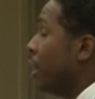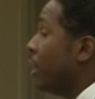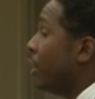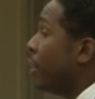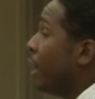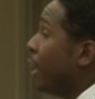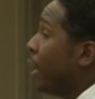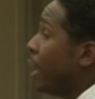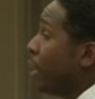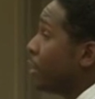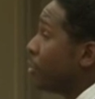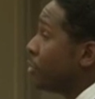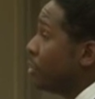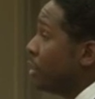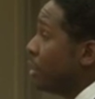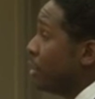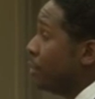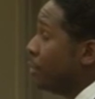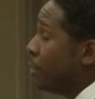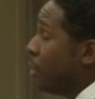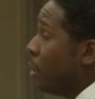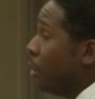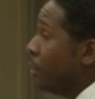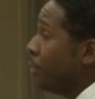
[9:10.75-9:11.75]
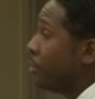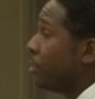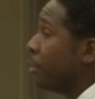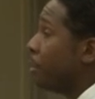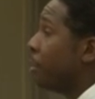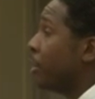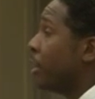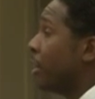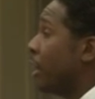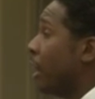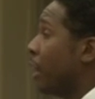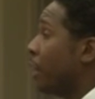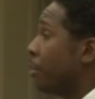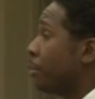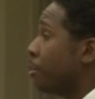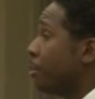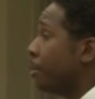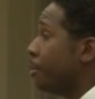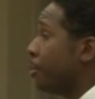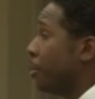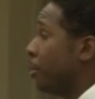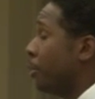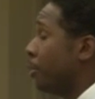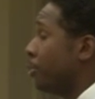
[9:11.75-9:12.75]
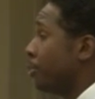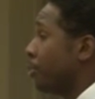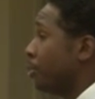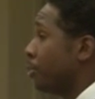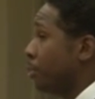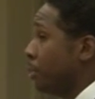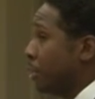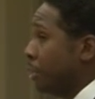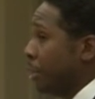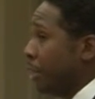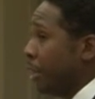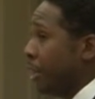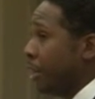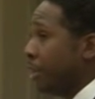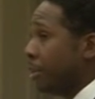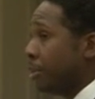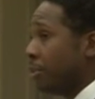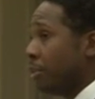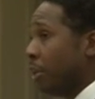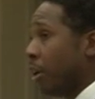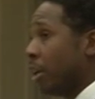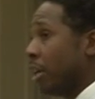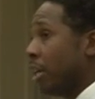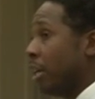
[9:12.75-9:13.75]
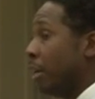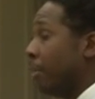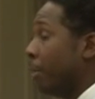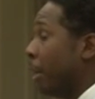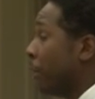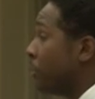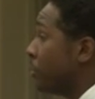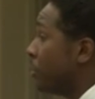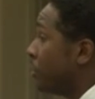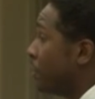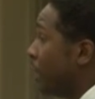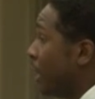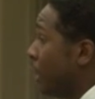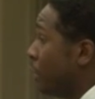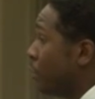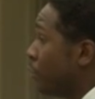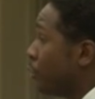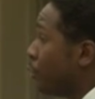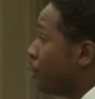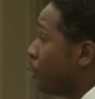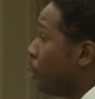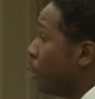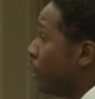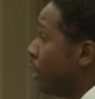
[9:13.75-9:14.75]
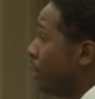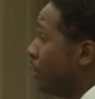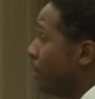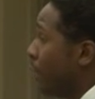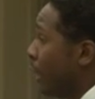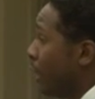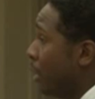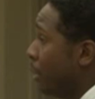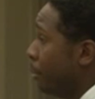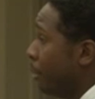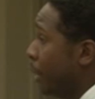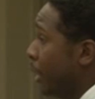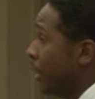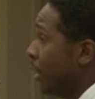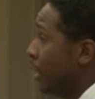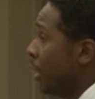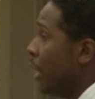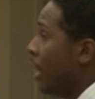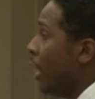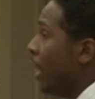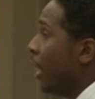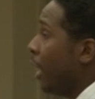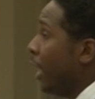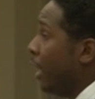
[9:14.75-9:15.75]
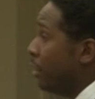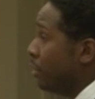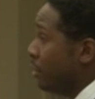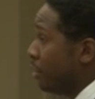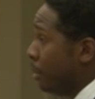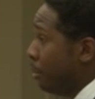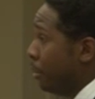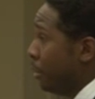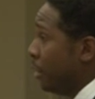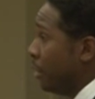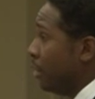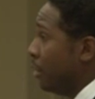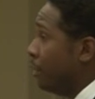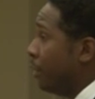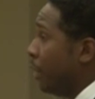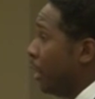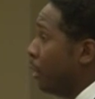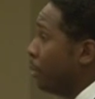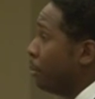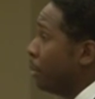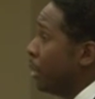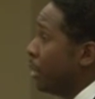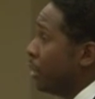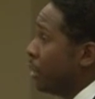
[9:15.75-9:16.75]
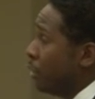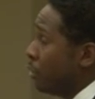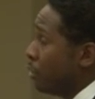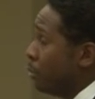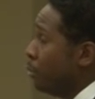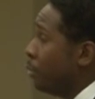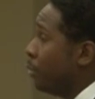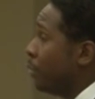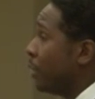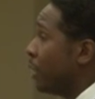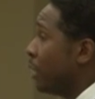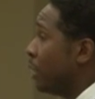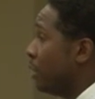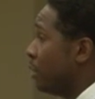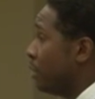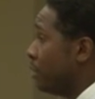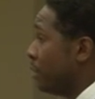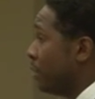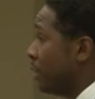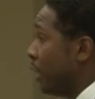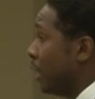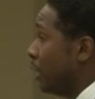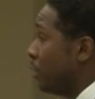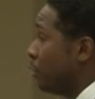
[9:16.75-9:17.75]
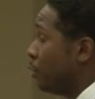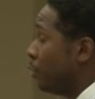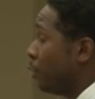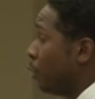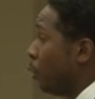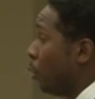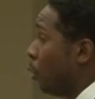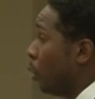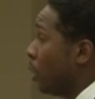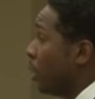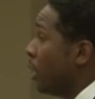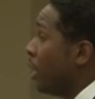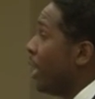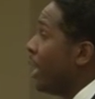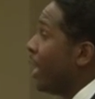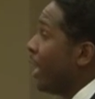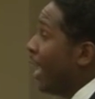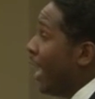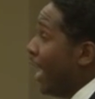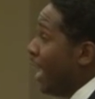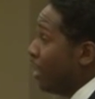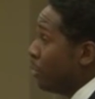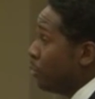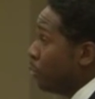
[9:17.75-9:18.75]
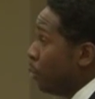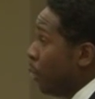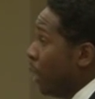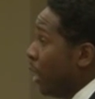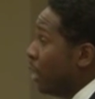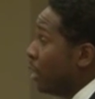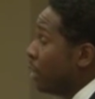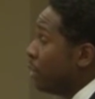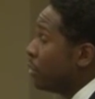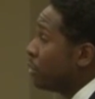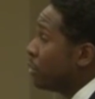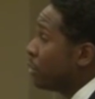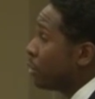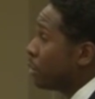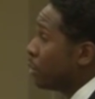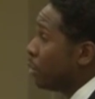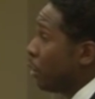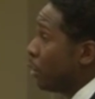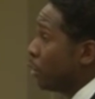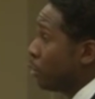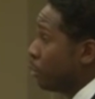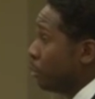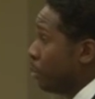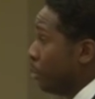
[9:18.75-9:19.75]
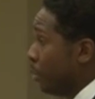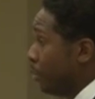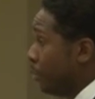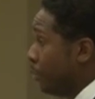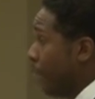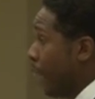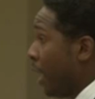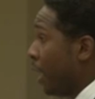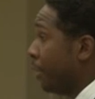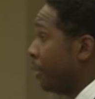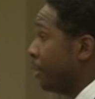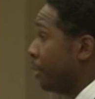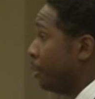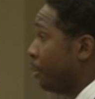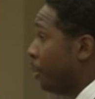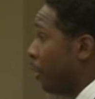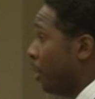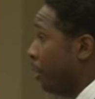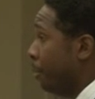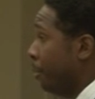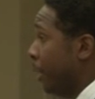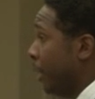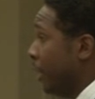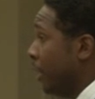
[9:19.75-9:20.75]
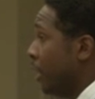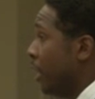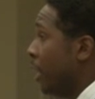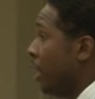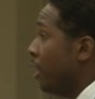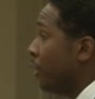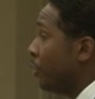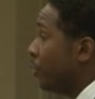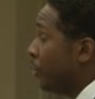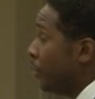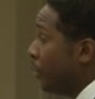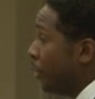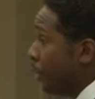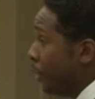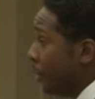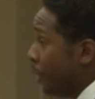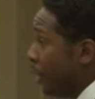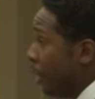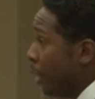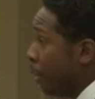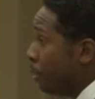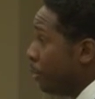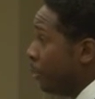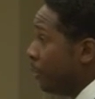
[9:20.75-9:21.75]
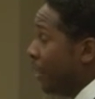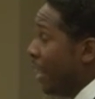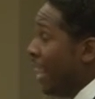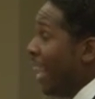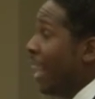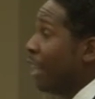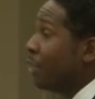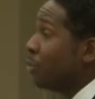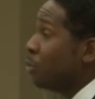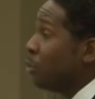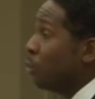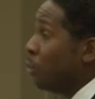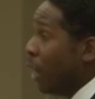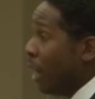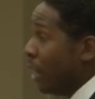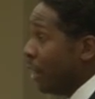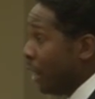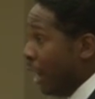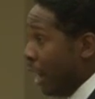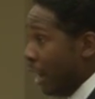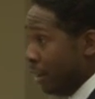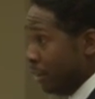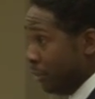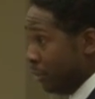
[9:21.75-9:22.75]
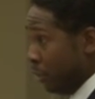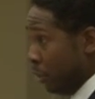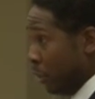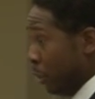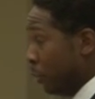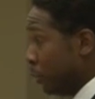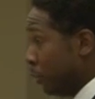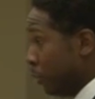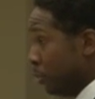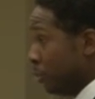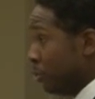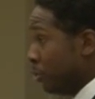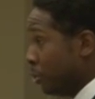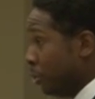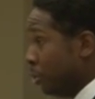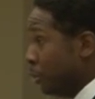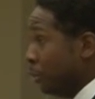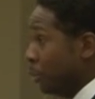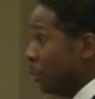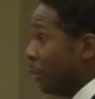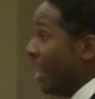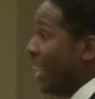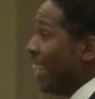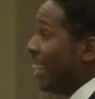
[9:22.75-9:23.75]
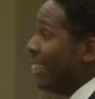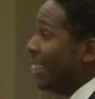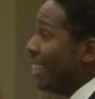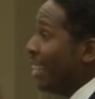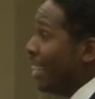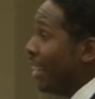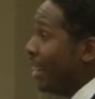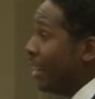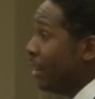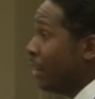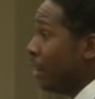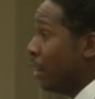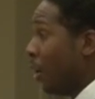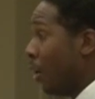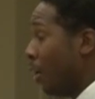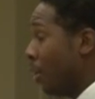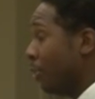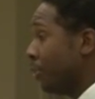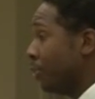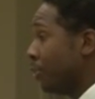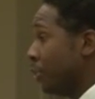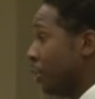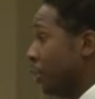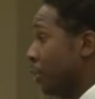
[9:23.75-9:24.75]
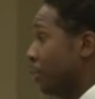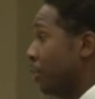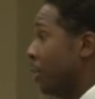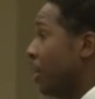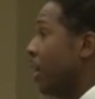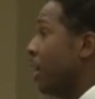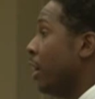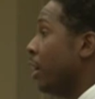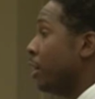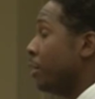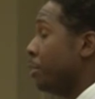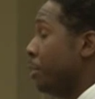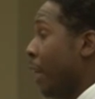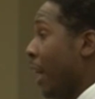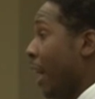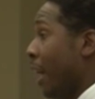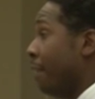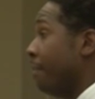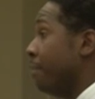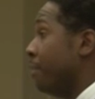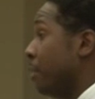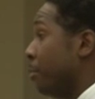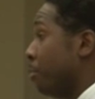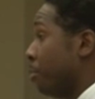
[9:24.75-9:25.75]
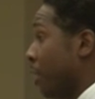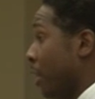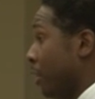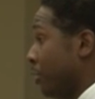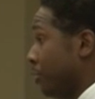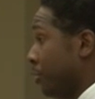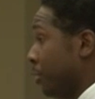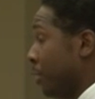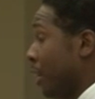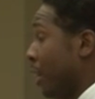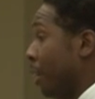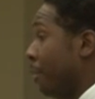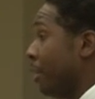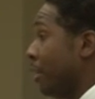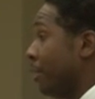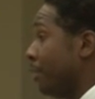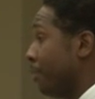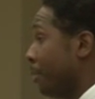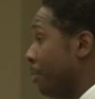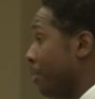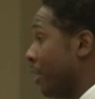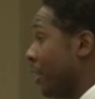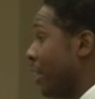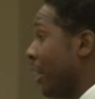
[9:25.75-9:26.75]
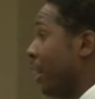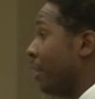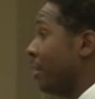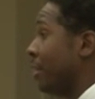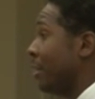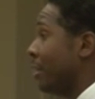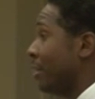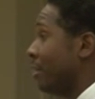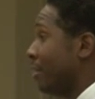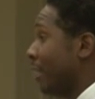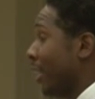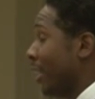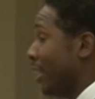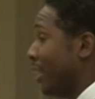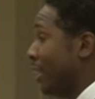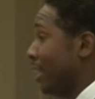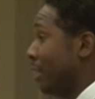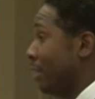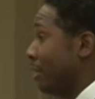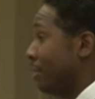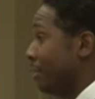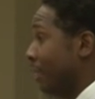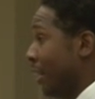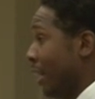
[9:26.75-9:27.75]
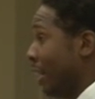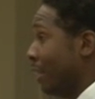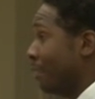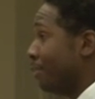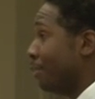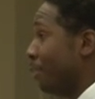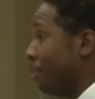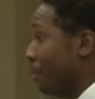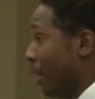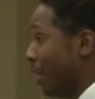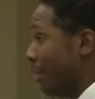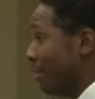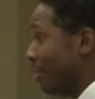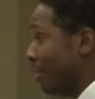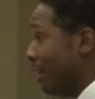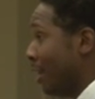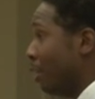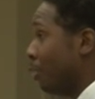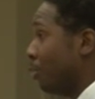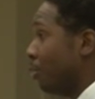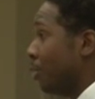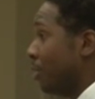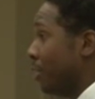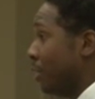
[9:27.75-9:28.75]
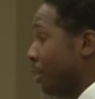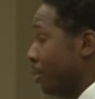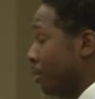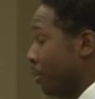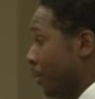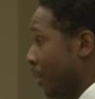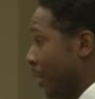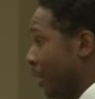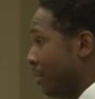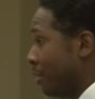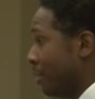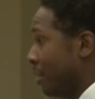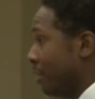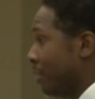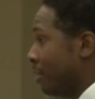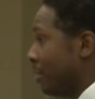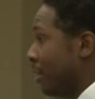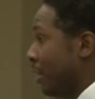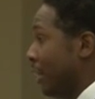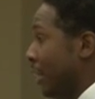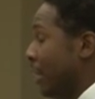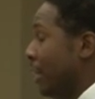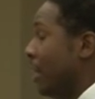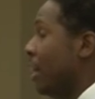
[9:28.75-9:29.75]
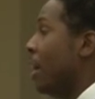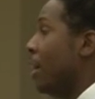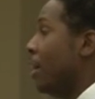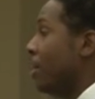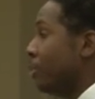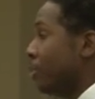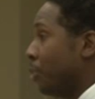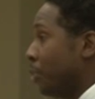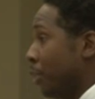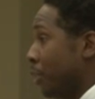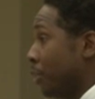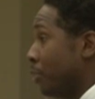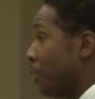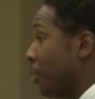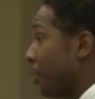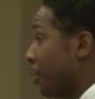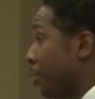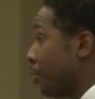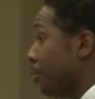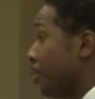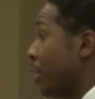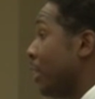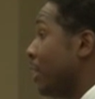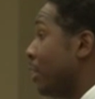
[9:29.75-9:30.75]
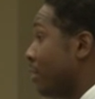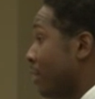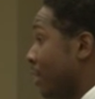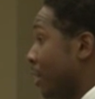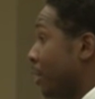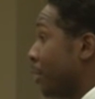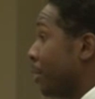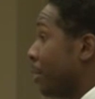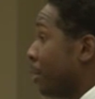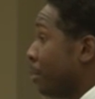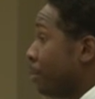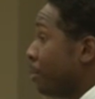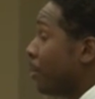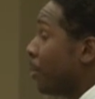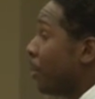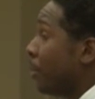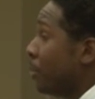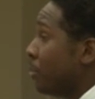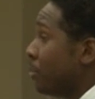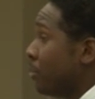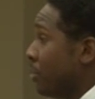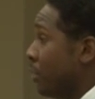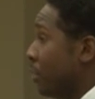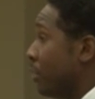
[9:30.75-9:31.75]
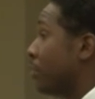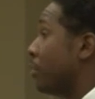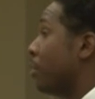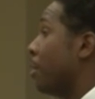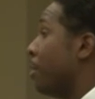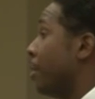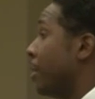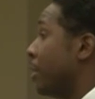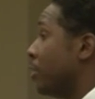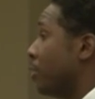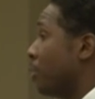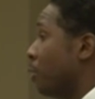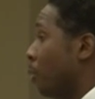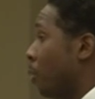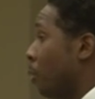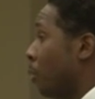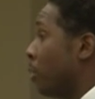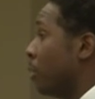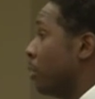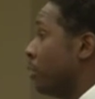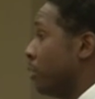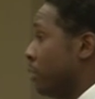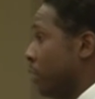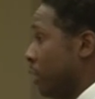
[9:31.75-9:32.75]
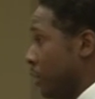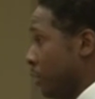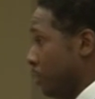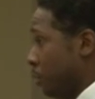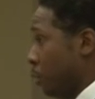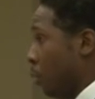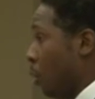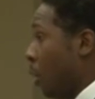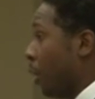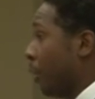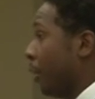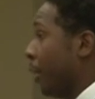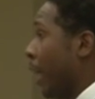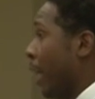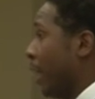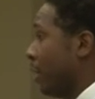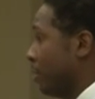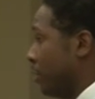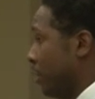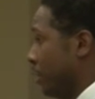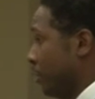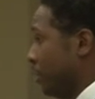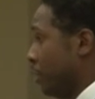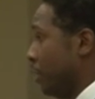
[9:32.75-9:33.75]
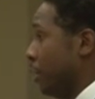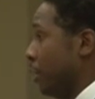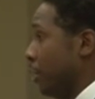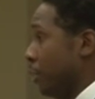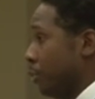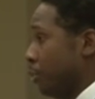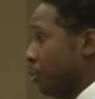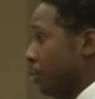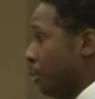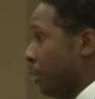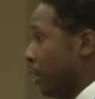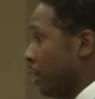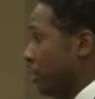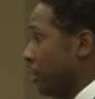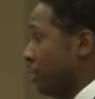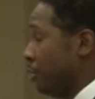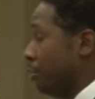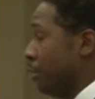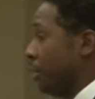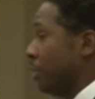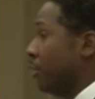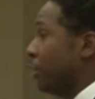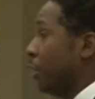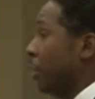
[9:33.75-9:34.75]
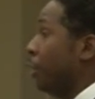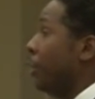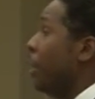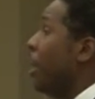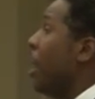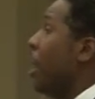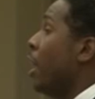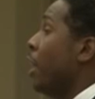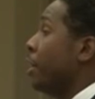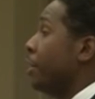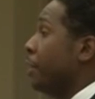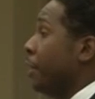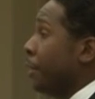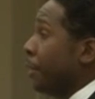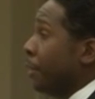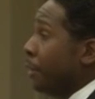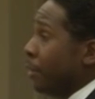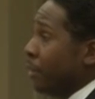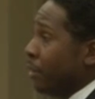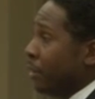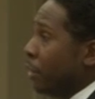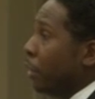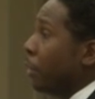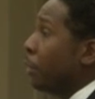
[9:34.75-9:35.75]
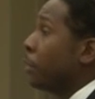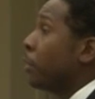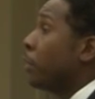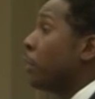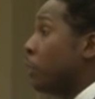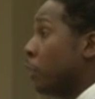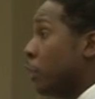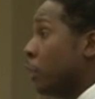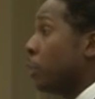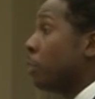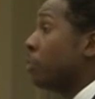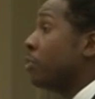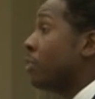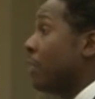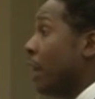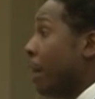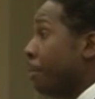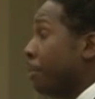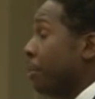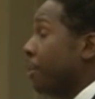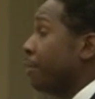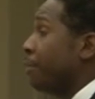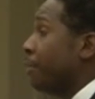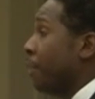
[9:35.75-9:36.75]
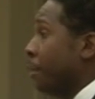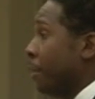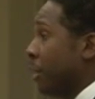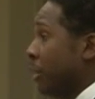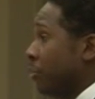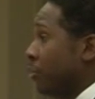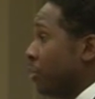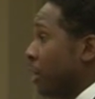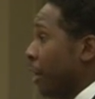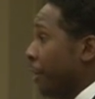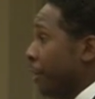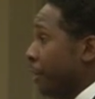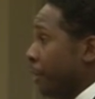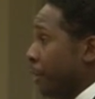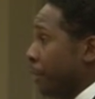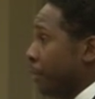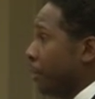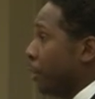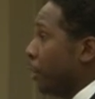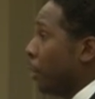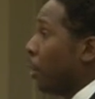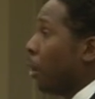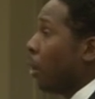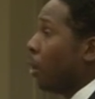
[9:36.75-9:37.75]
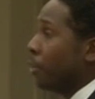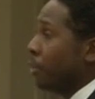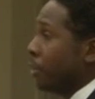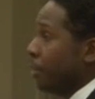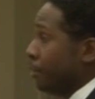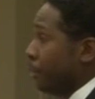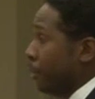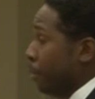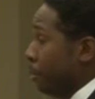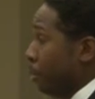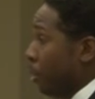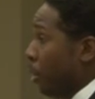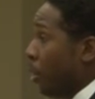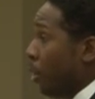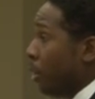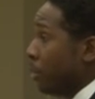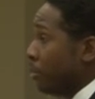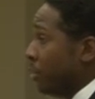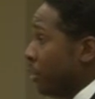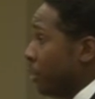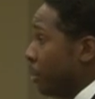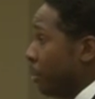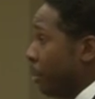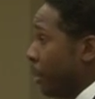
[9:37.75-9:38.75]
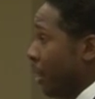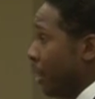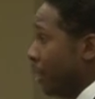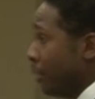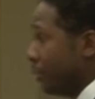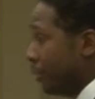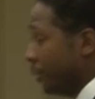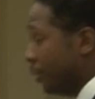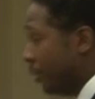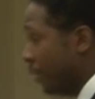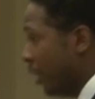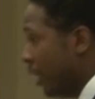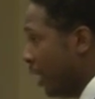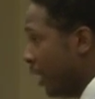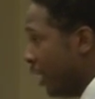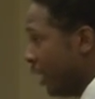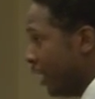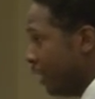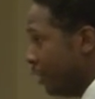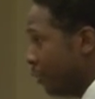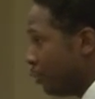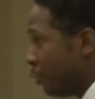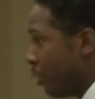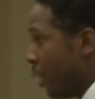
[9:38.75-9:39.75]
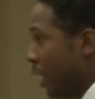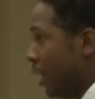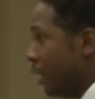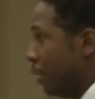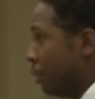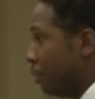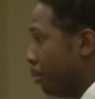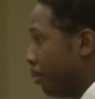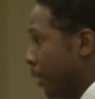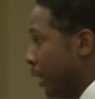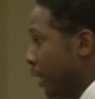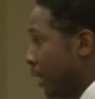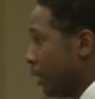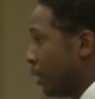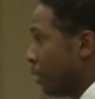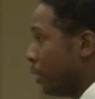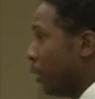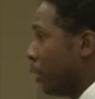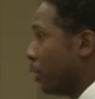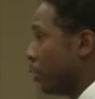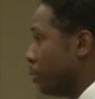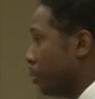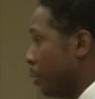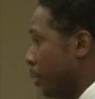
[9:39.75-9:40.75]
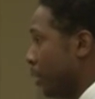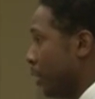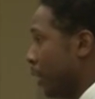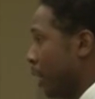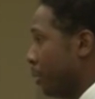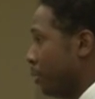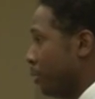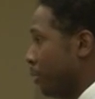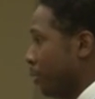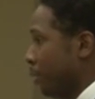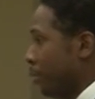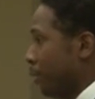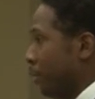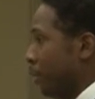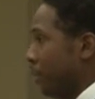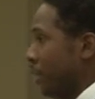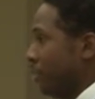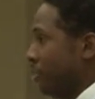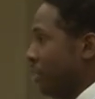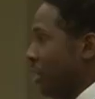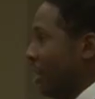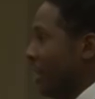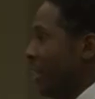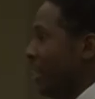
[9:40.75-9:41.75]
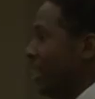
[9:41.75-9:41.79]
That actually involves some of the other proposals when you hear talking about stage 4 development and some of the development that's moving into stage 4, as well as the Clarksburg Fire Department. So there are a number, as well as, those are two, and then also you have the pressure coming from the county executive and from myself with WSSC. So there's a 3-tiered approach that's going towards this water access to the historic district. So they're separate from each other. They're all different parts of the puzzle in trying to bring Clarksburg up to fruition.